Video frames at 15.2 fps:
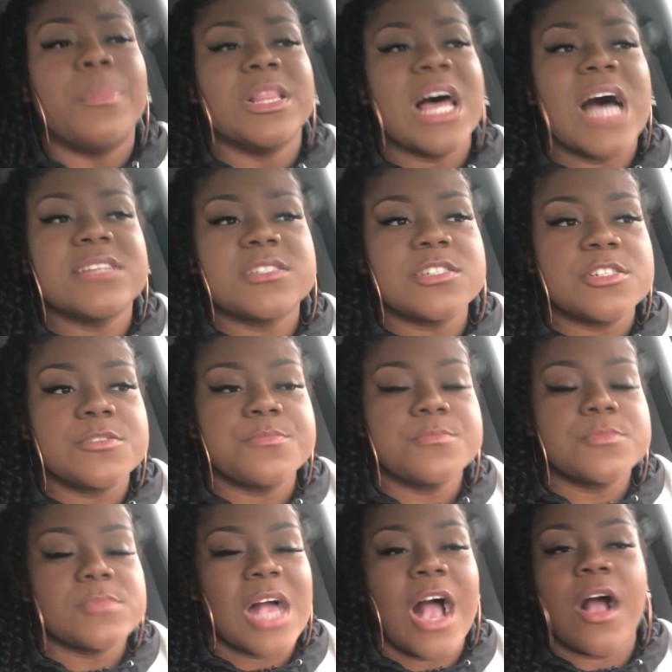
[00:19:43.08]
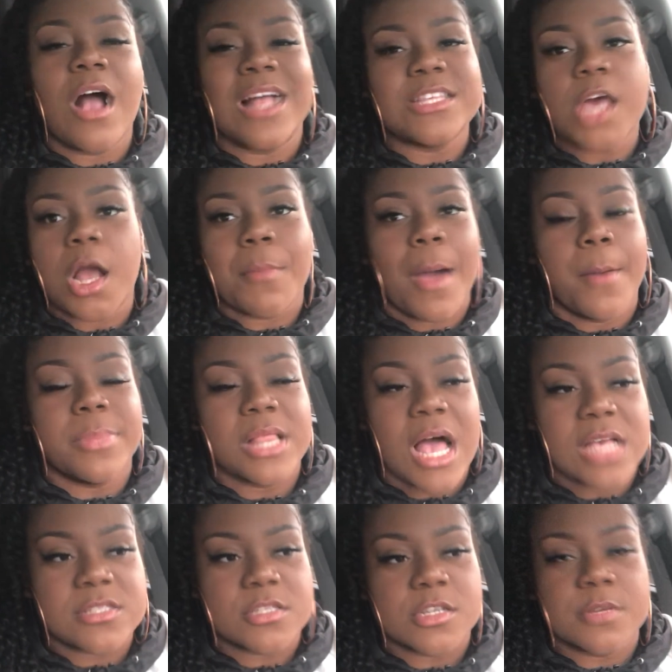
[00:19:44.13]
Blossom, I talk about
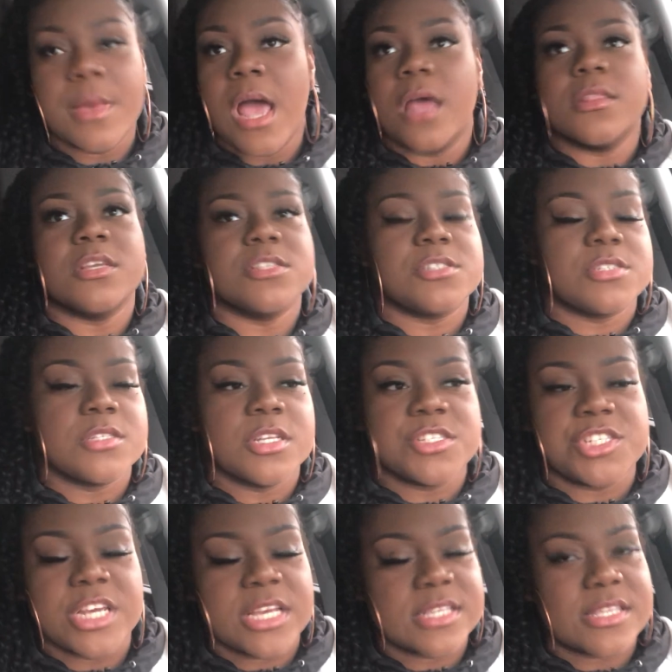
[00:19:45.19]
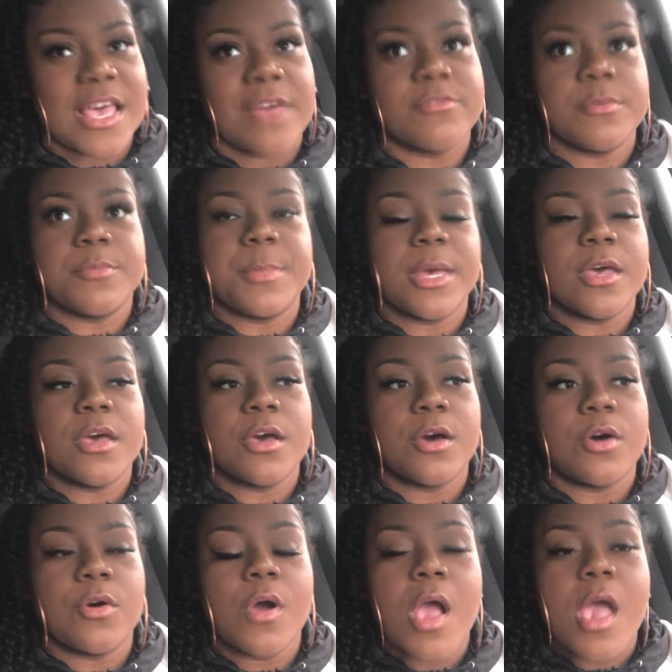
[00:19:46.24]
Blossom, the Sheikah Savvy
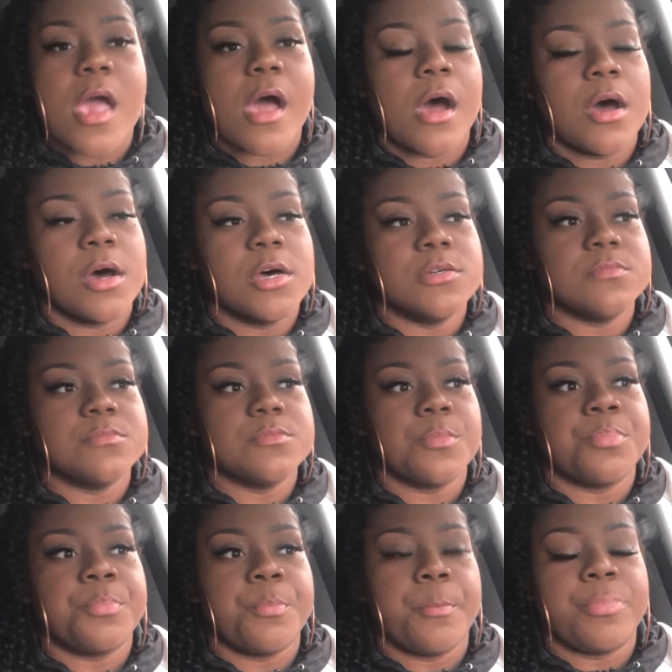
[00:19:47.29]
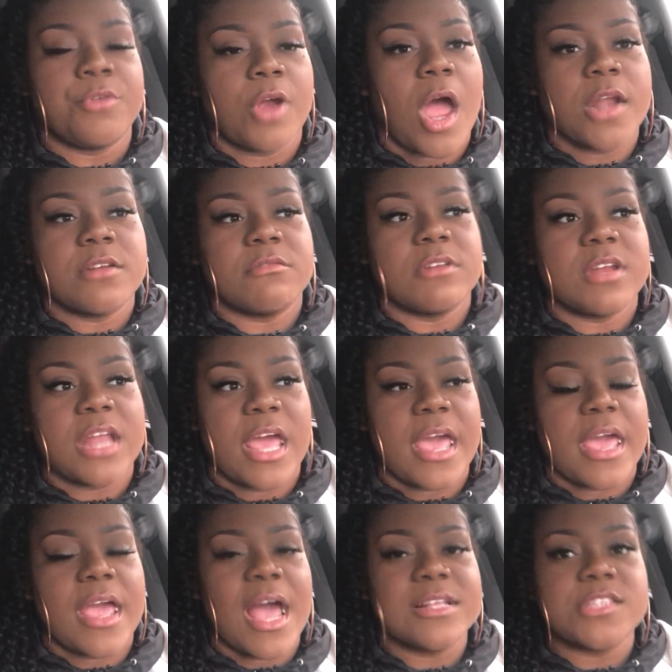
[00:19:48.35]
Bell, Brianna
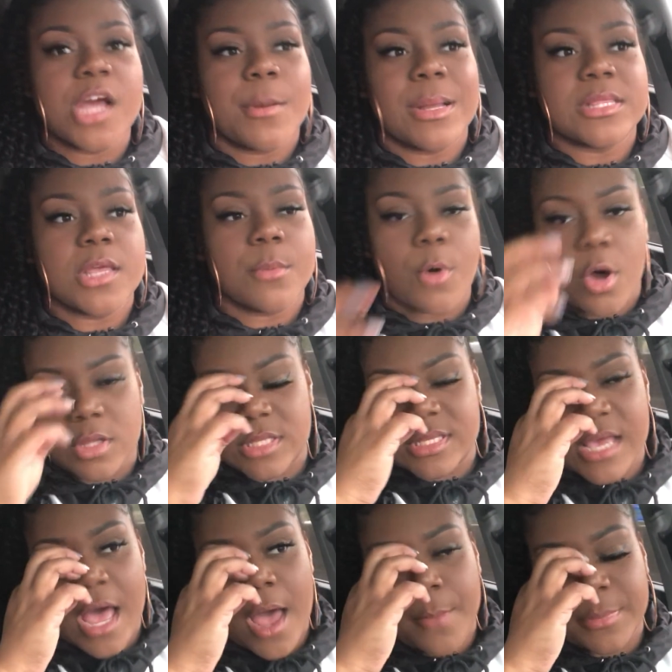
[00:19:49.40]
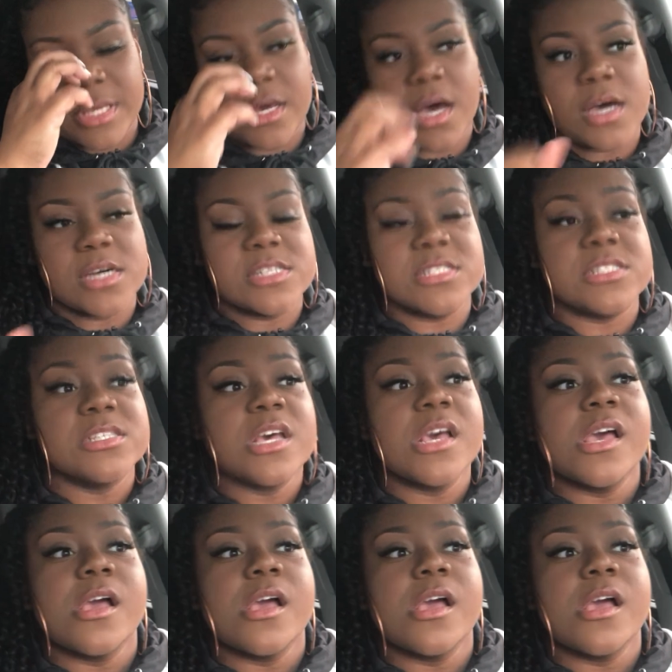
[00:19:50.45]
Renee. I talk about them all the time because